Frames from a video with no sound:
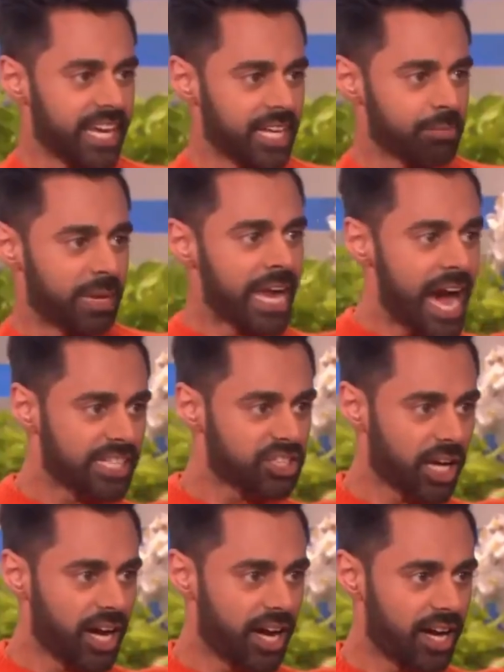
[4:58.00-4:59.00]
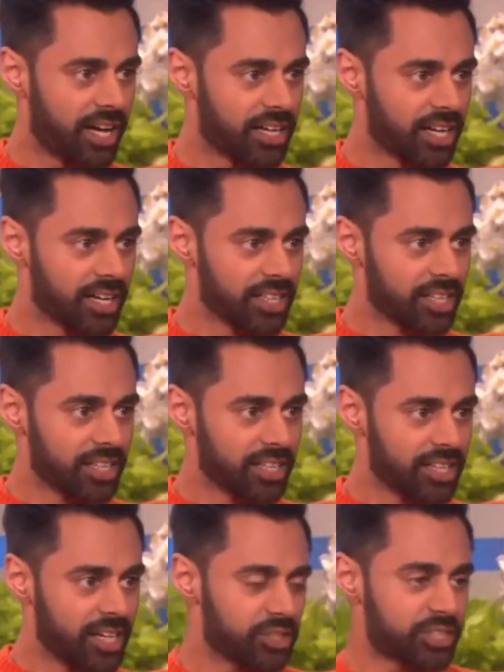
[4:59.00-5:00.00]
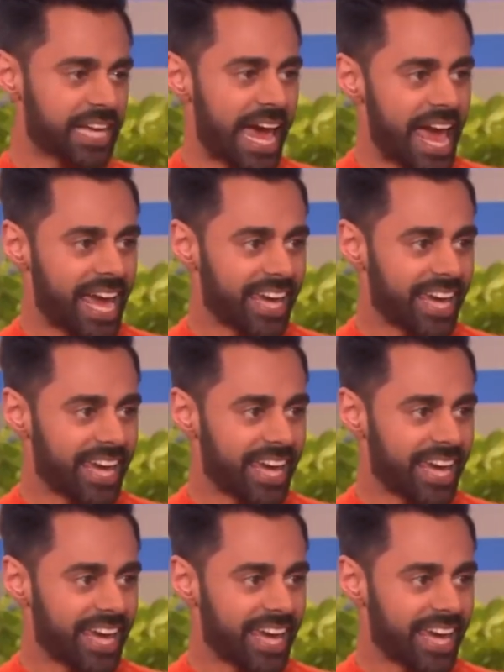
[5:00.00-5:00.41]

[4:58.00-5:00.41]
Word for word: is it to say Hasan? Ellen do better.